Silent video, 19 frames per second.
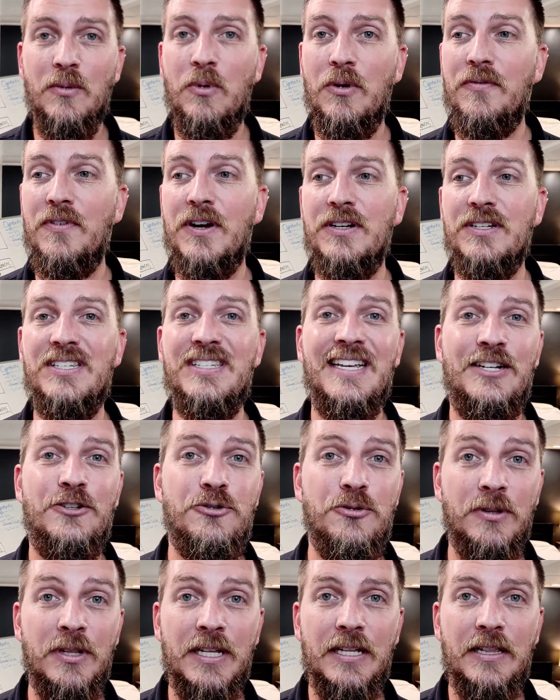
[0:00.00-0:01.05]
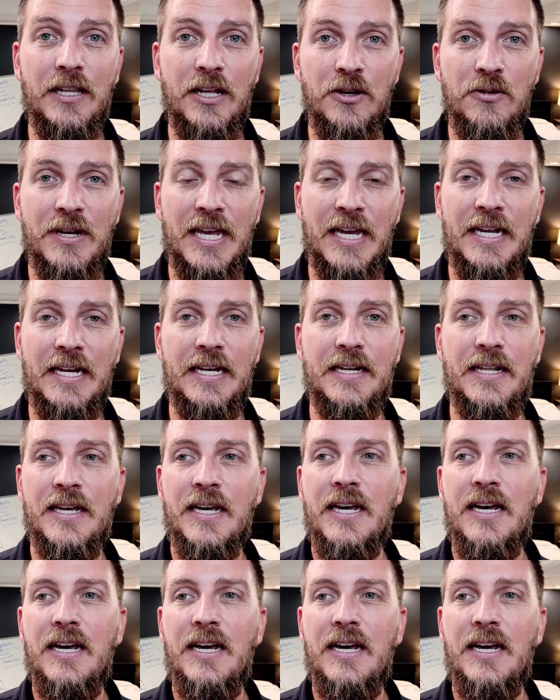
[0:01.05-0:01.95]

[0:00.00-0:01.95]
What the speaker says: We're very centrally located.